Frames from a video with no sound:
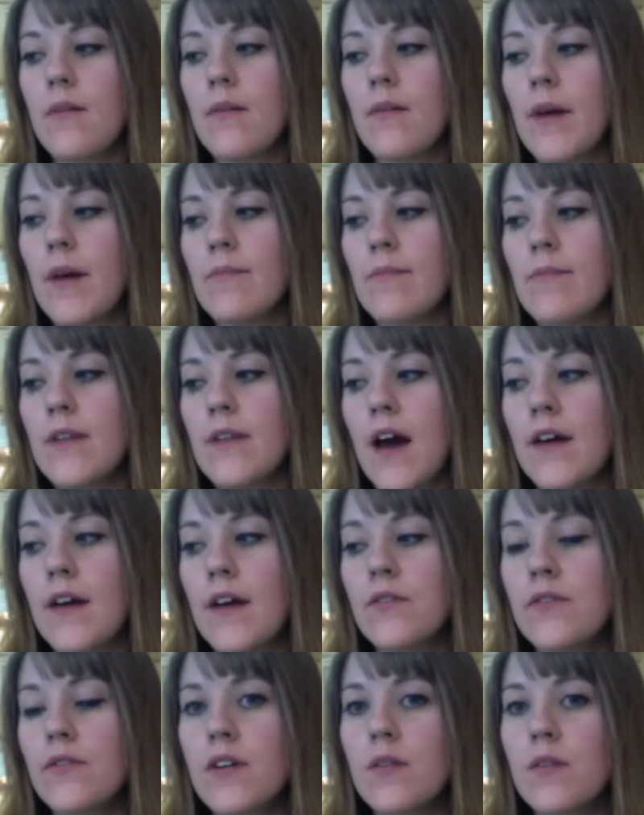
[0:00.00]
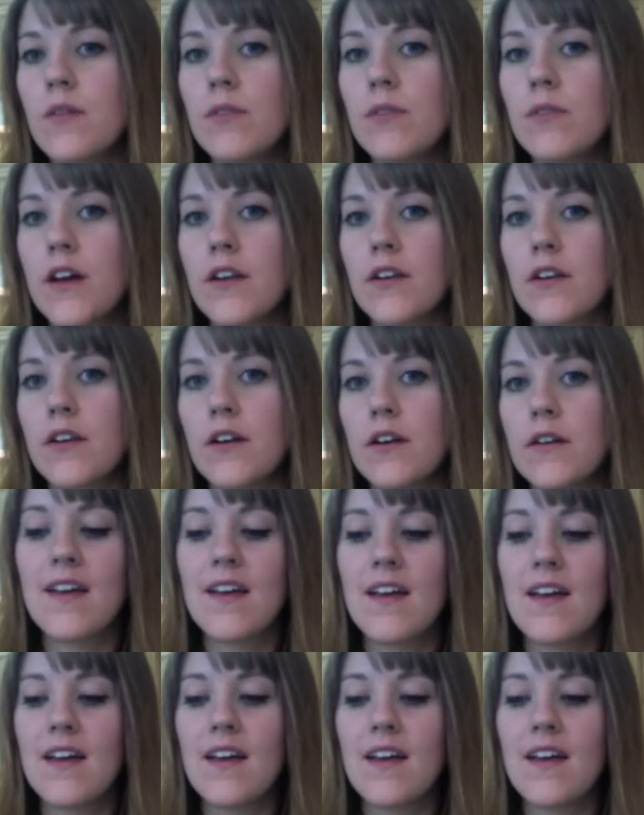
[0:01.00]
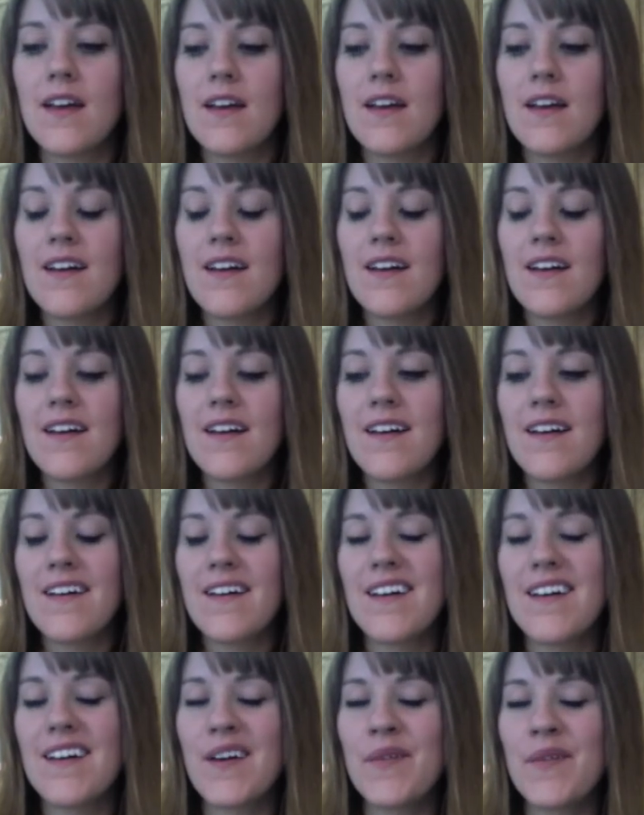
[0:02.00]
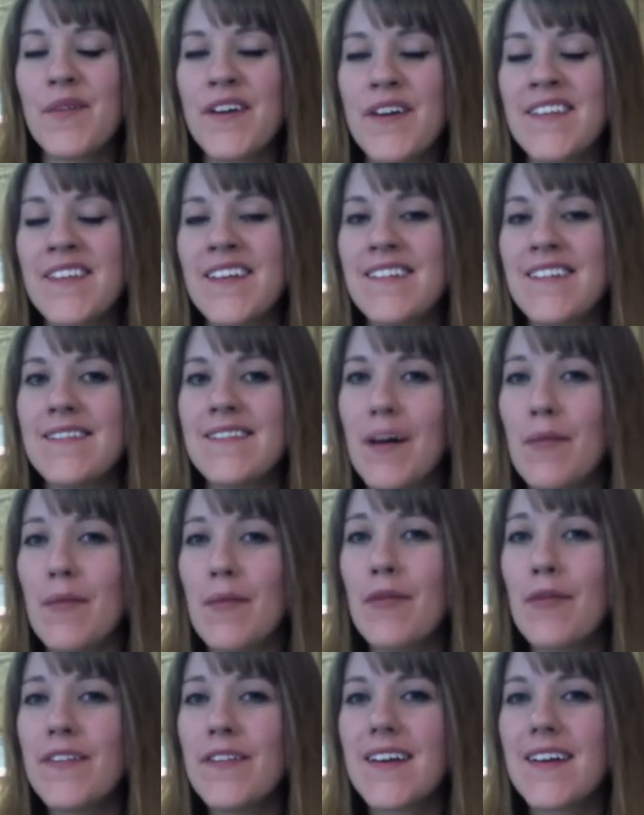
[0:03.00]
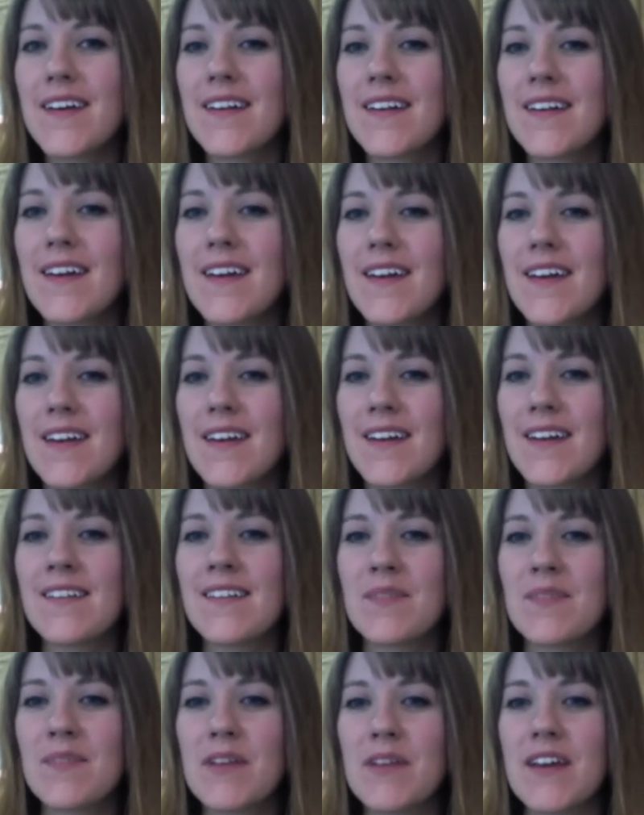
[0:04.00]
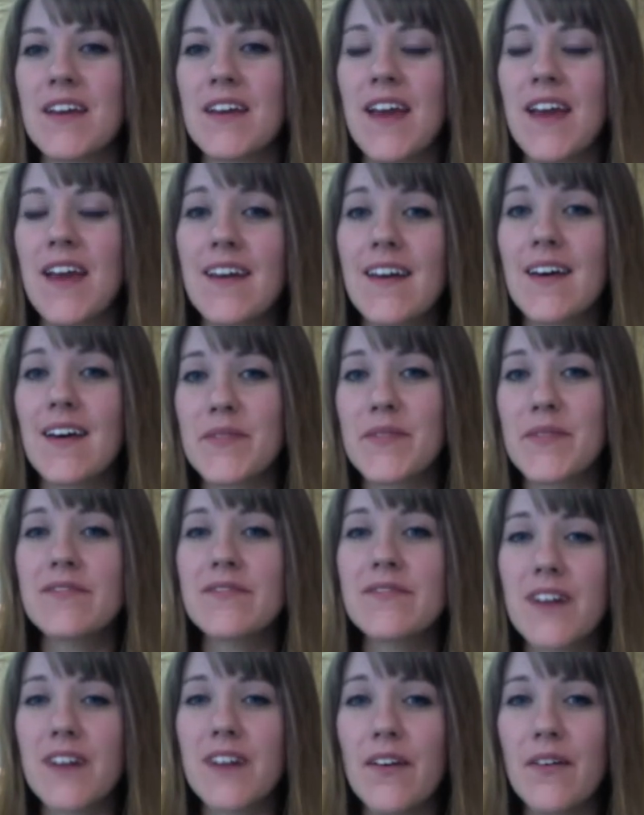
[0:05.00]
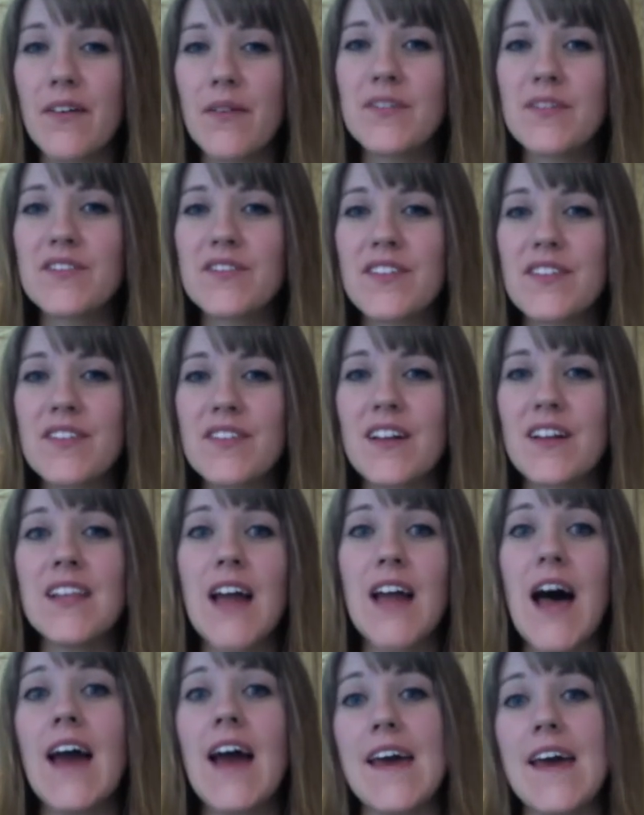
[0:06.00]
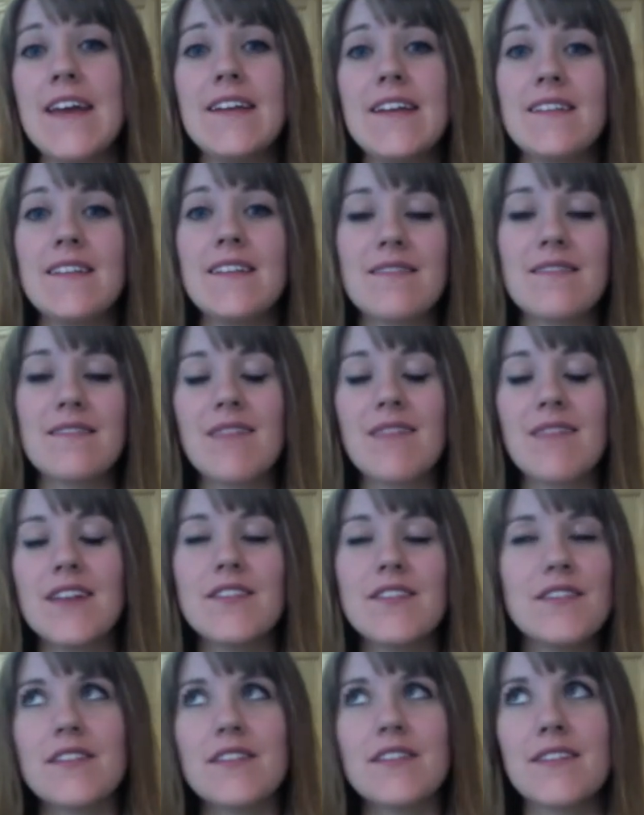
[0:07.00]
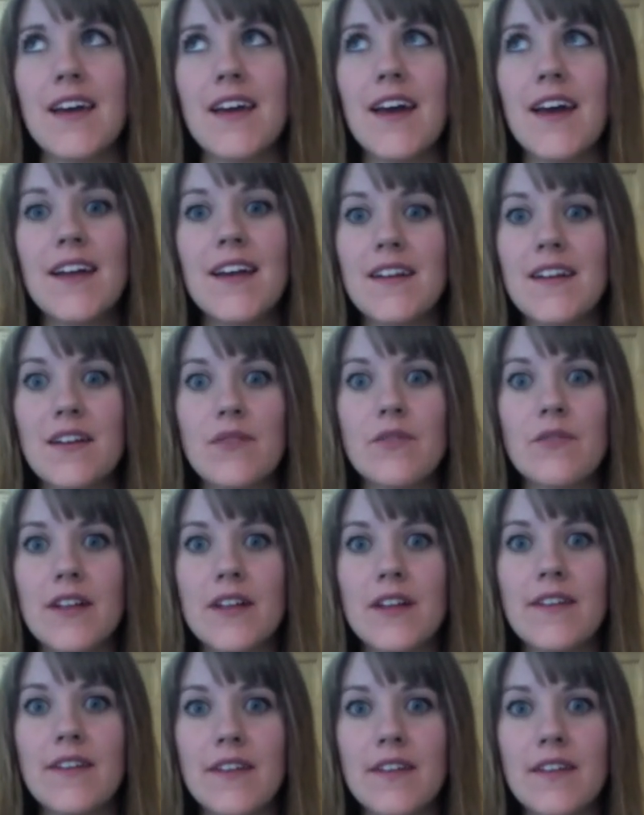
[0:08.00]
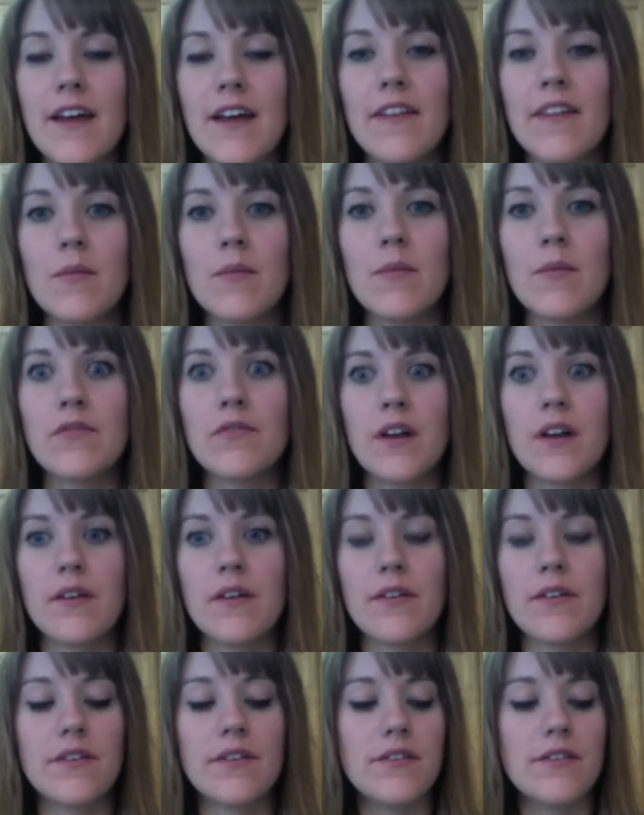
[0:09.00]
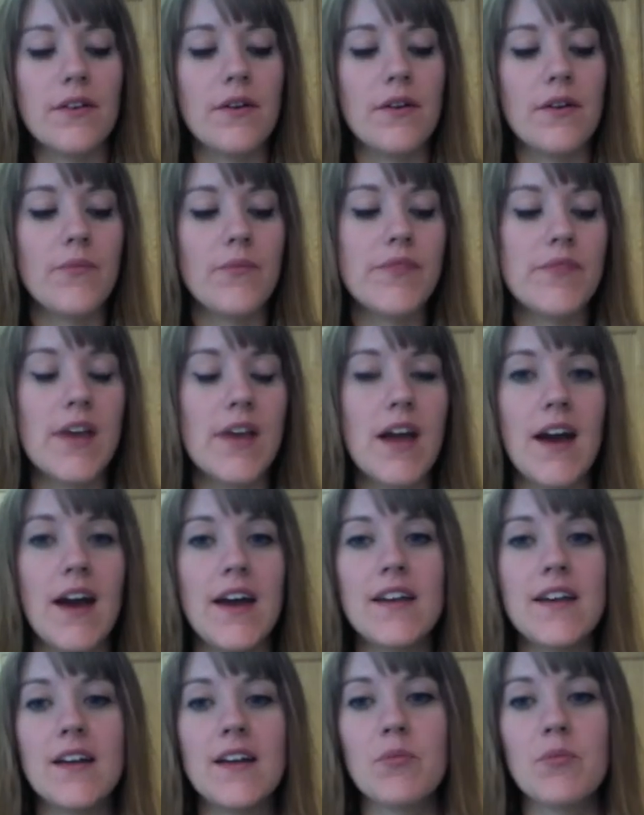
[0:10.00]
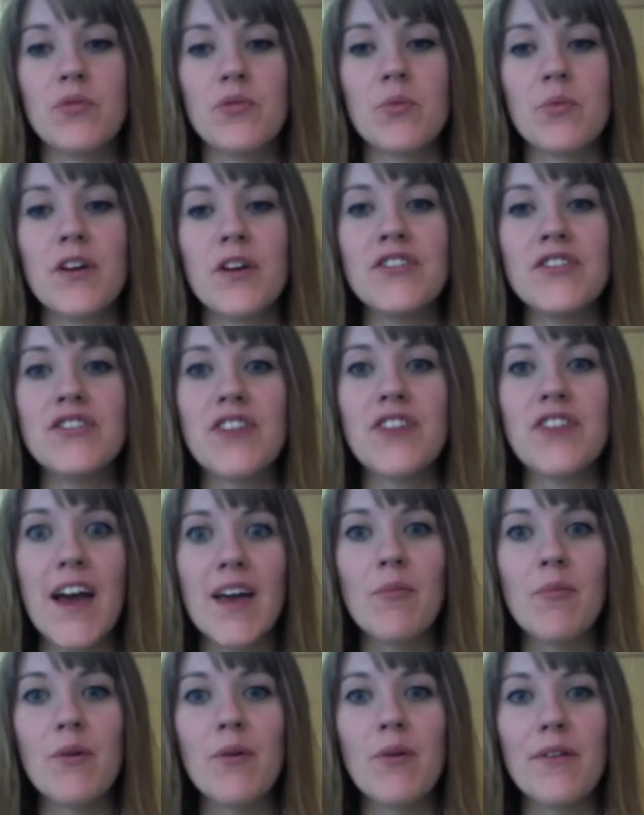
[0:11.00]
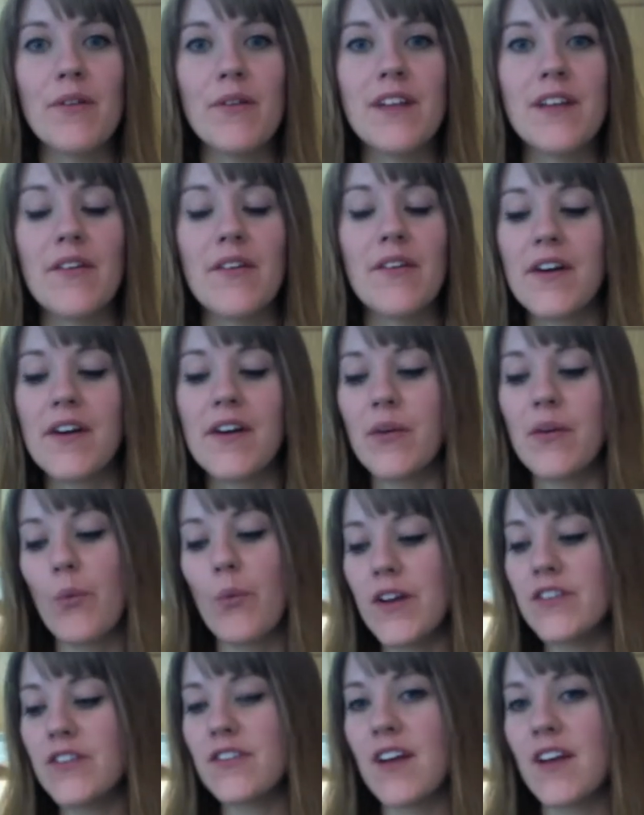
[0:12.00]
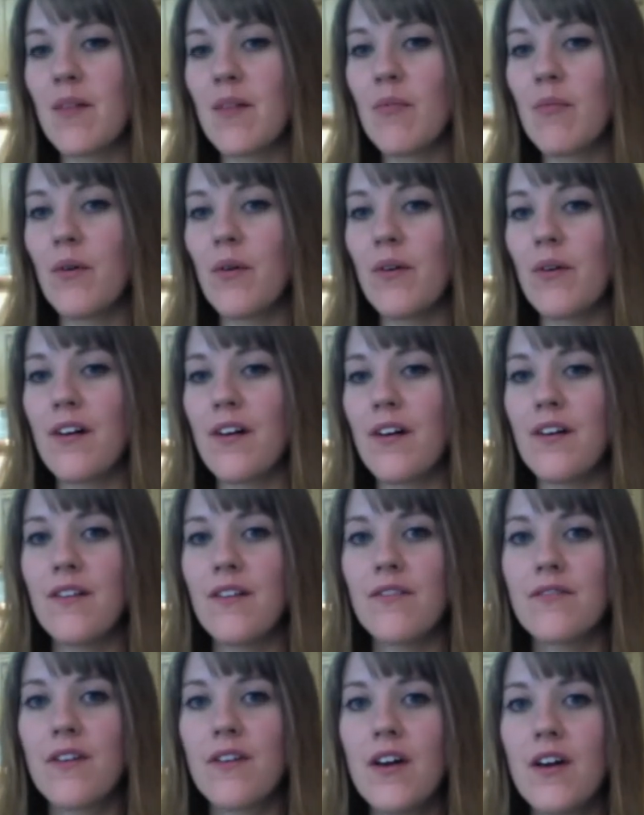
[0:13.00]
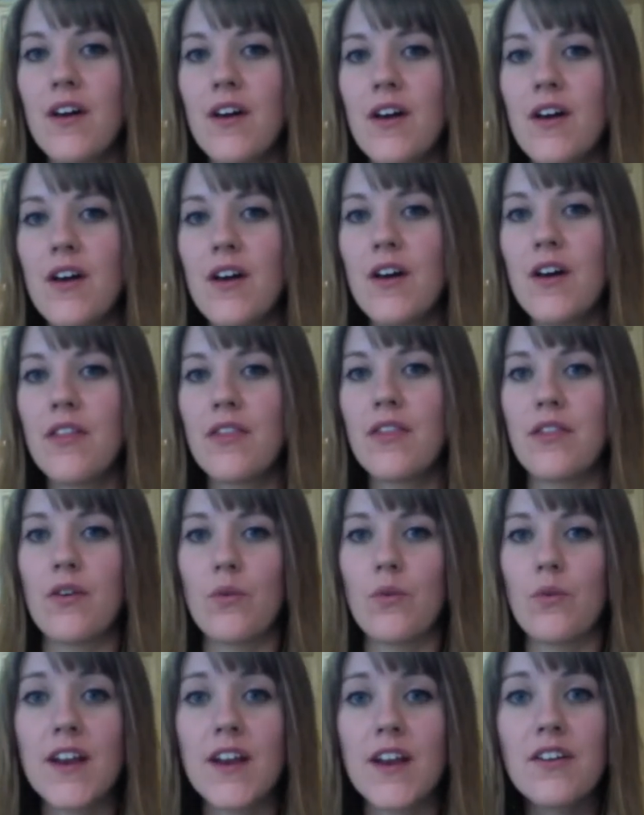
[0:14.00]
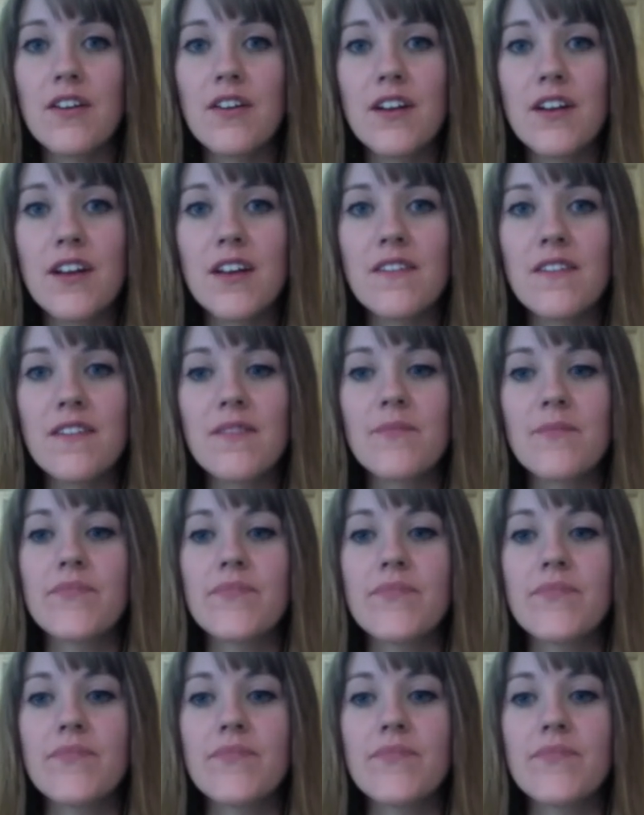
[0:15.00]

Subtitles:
I'm not using a blender because I doubled it. It ended up being 8 cups of flour, which is a lot. I should have looked ahead. I didn't realize that I had that much flour. So I ended up with 1 giant bowl of flour and 1 giant bowl of the wet ingredients.